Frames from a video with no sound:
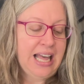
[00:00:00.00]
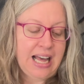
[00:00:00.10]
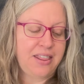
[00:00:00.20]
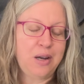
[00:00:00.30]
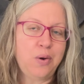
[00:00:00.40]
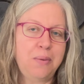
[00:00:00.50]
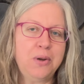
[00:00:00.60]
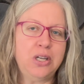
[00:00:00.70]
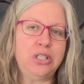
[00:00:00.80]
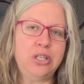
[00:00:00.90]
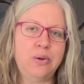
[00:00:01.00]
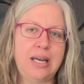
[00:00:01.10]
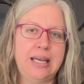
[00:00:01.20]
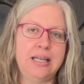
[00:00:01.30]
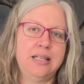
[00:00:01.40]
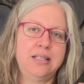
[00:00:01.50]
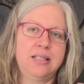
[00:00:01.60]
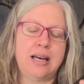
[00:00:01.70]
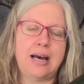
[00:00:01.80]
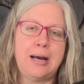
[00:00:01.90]
I think what I'm gonna do
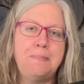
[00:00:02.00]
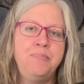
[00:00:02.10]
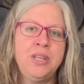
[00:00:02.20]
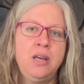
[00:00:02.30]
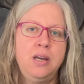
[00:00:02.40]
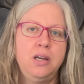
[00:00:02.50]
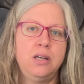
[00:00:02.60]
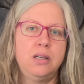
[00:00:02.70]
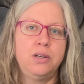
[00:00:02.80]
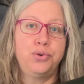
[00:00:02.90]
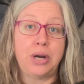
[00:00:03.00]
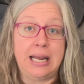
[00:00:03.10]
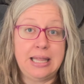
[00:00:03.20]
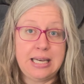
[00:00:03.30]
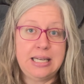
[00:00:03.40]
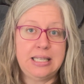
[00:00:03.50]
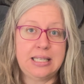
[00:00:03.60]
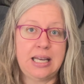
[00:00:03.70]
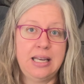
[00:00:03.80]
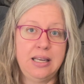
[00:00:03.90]
is grate this
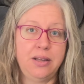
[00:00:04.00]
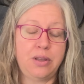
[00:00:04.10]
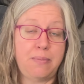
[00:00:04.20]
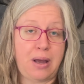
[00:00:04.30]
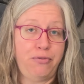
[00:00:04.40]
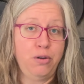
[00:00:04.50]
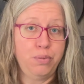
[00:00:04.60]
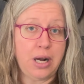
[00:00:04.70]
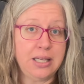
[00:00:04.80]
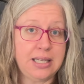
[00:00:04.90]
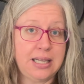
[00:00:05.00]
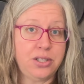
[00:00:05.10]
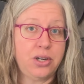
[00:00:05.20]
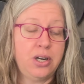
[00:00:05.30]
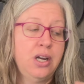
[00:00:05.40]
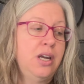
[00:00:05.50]
in my food processor,